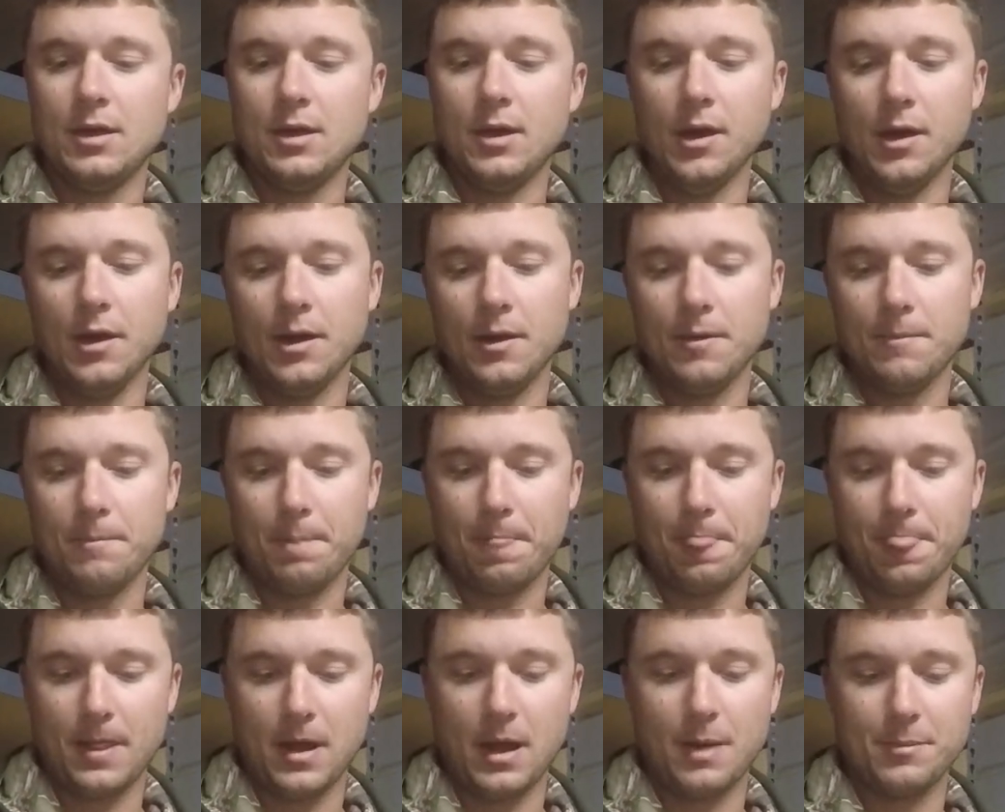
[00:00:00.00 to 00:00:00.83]
Um,
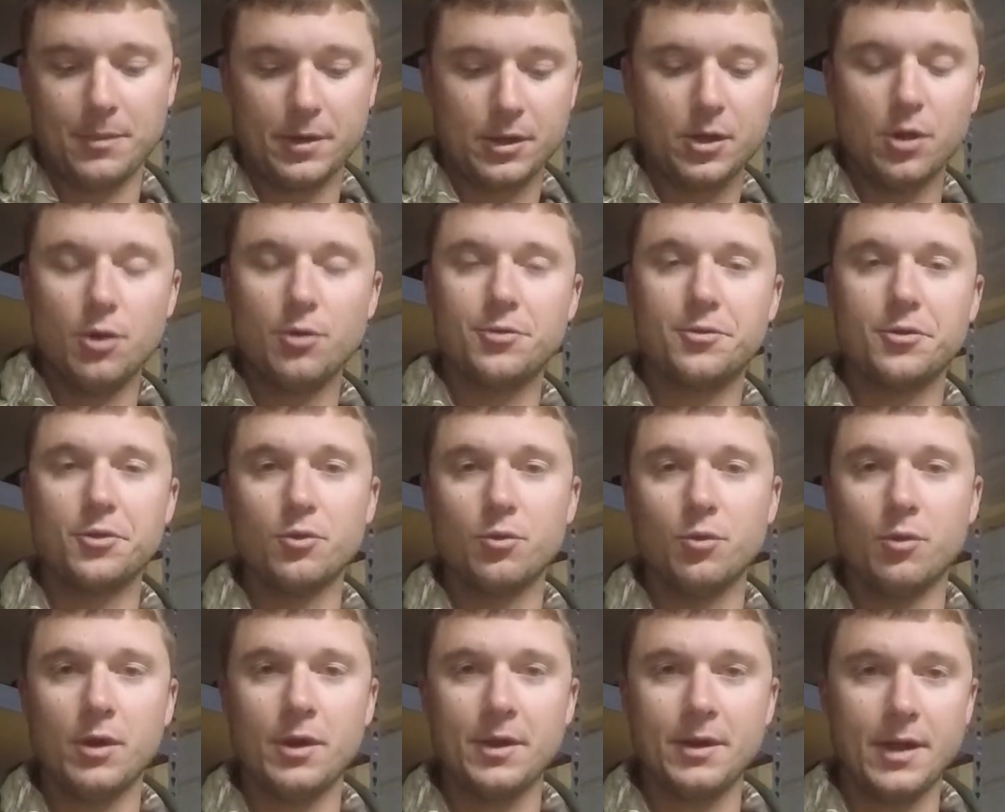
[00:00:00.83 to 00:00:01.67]
I'm going to go
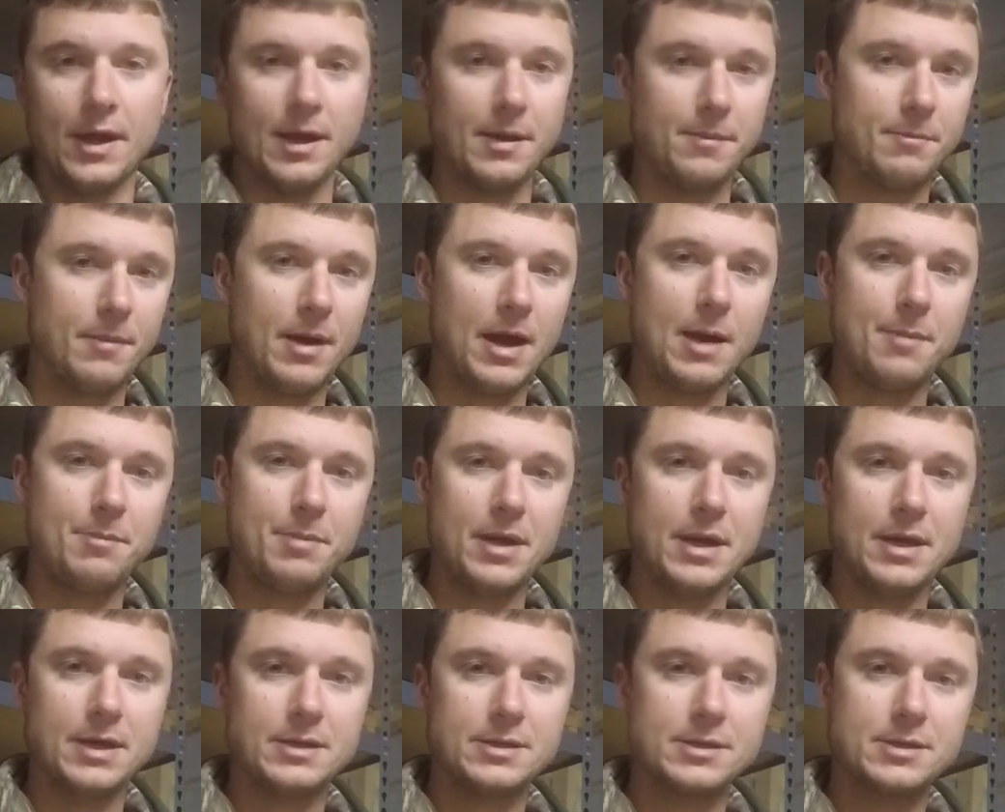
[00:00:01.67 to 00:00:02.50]
through one at my
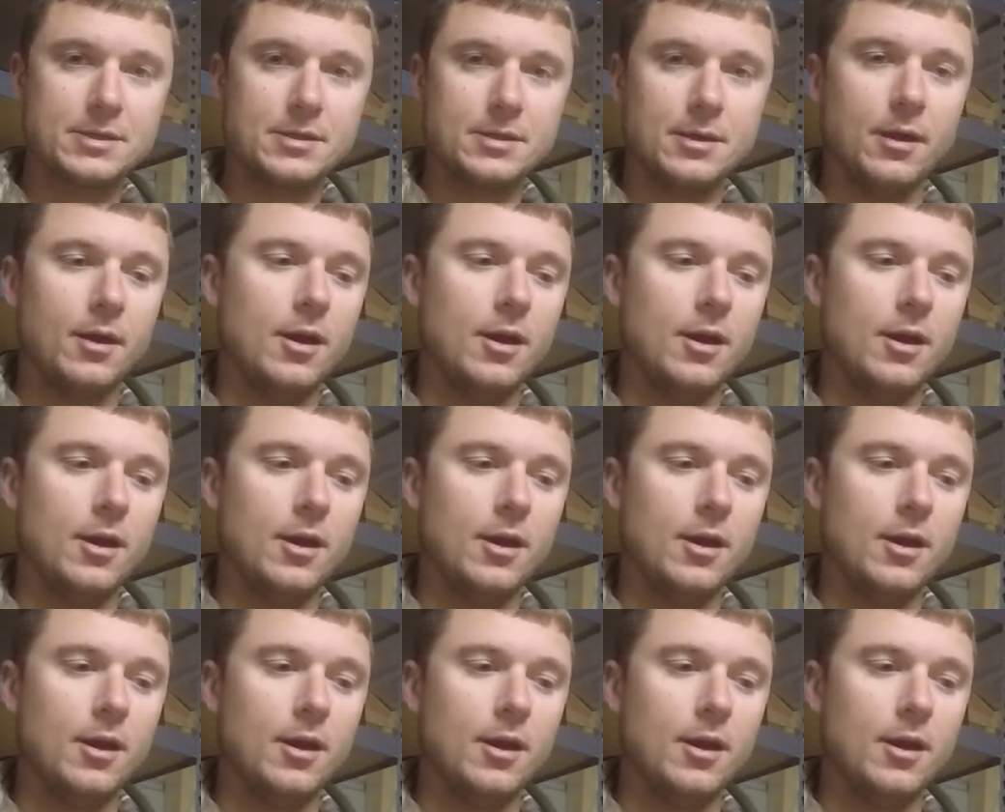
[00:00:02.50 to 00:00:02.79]
pace.